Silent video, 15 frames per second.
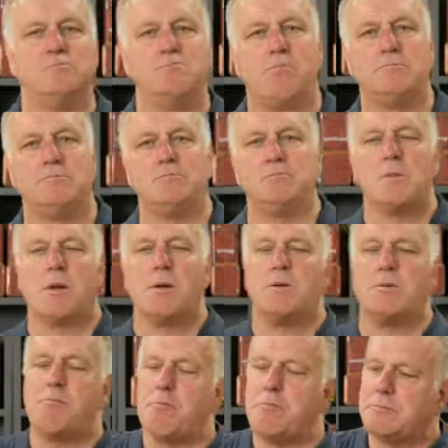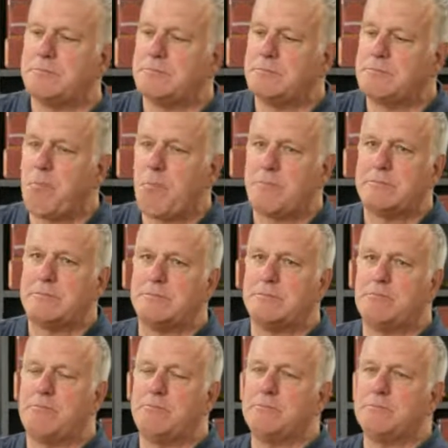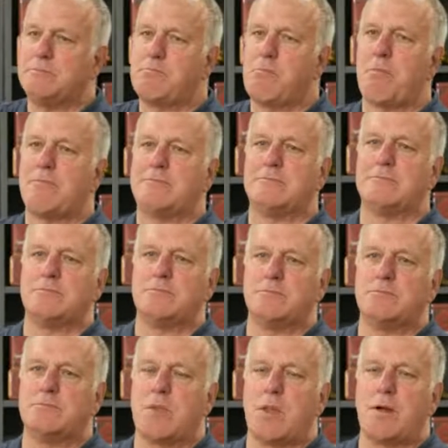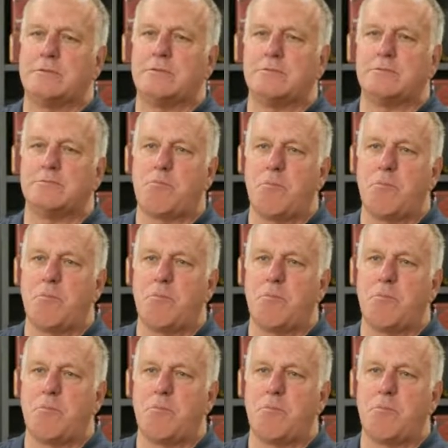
why don't you tell Mary over in Nebraska a little bit about Gingerbread Festival?